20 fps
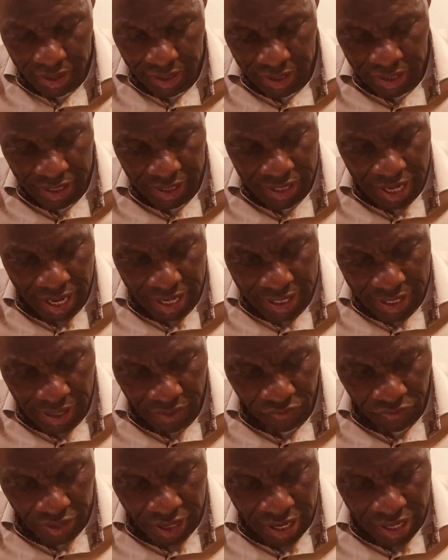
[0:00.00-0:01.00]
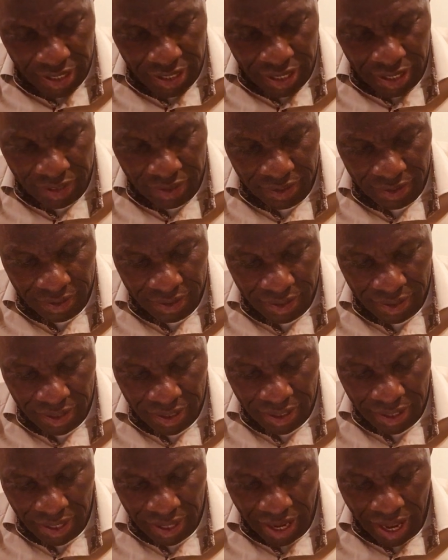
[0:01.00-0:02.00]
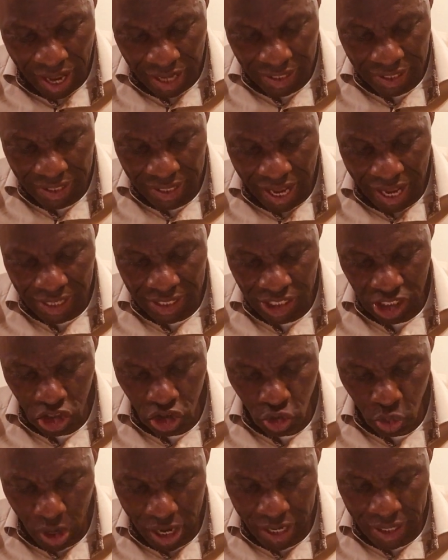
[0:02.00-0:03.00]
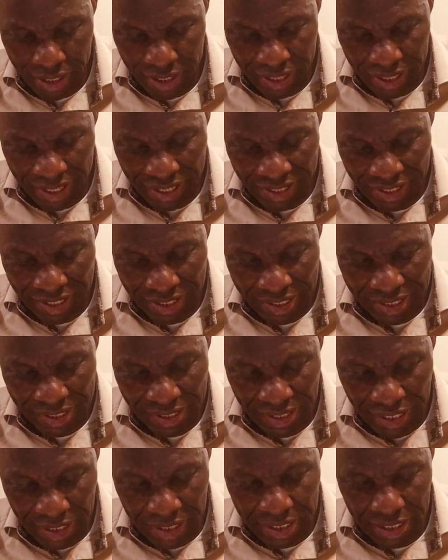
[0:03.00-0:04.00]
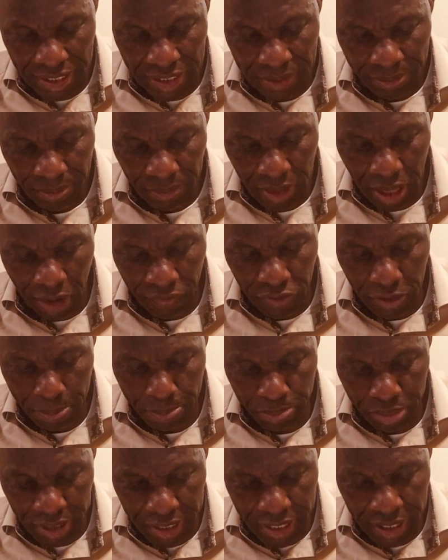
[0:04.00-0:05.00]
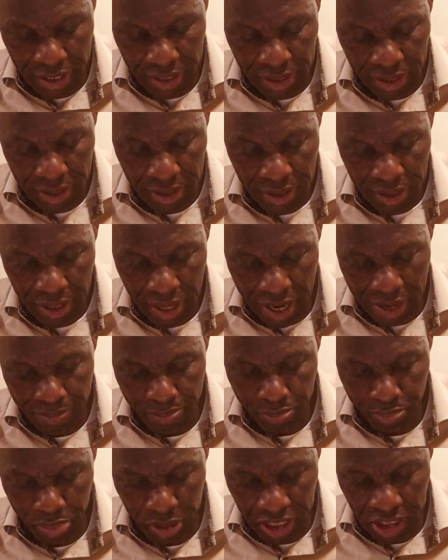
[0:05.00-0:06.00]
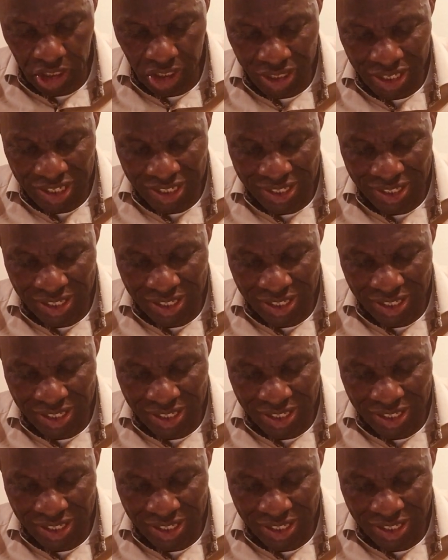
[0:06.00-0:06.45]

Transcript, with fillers: in the land of Canaan, and Lot dwell in the city of the plain, and pitch his